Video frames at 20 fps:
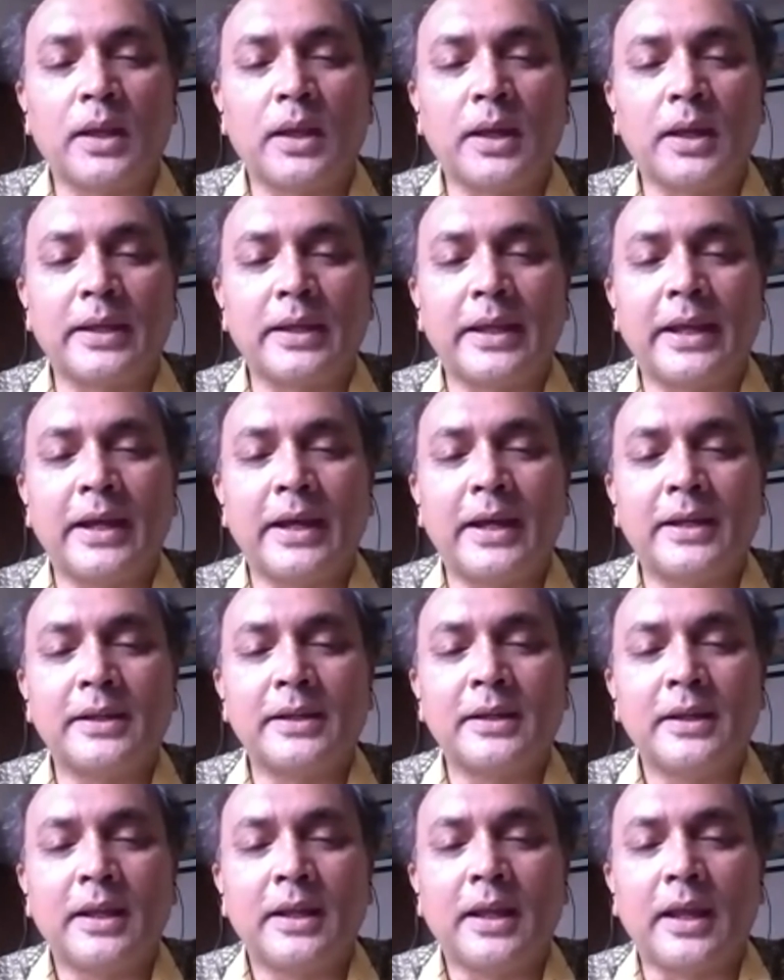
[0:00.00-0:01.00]
uh,
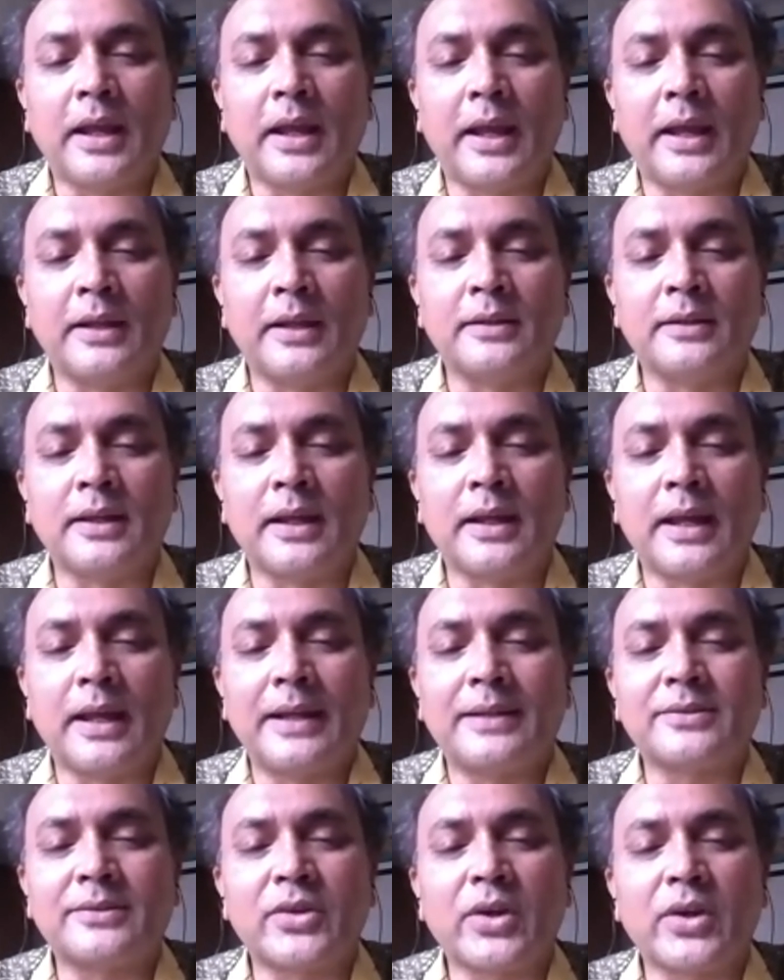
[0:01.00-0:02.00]
air and
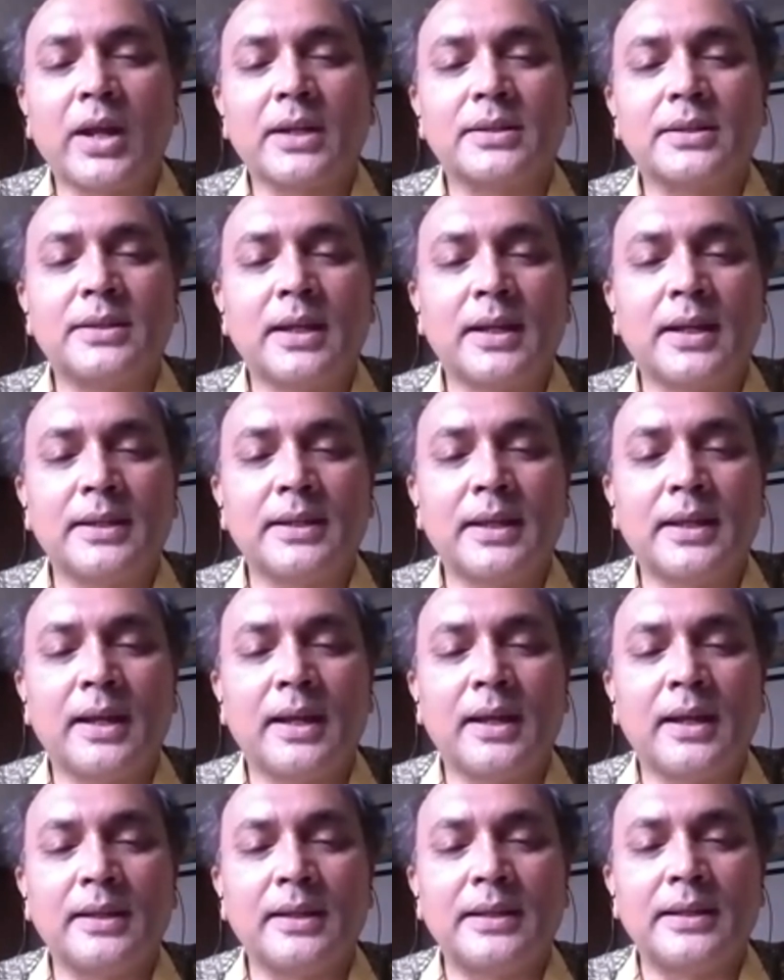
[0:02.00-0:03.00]
attract the
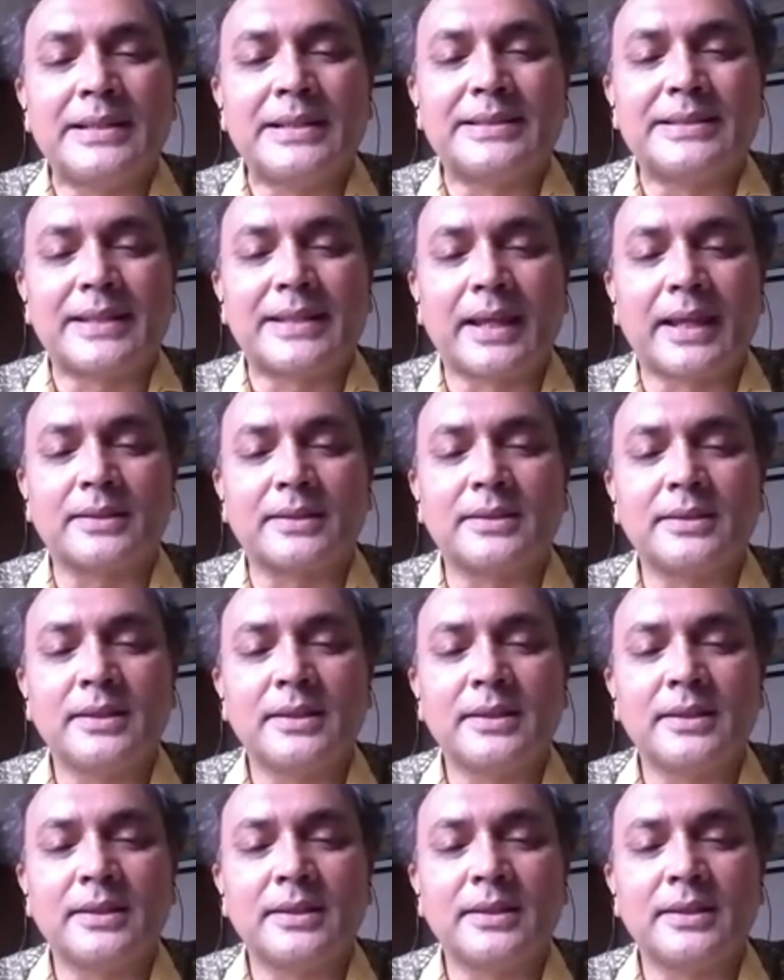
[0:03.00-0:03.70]
insect.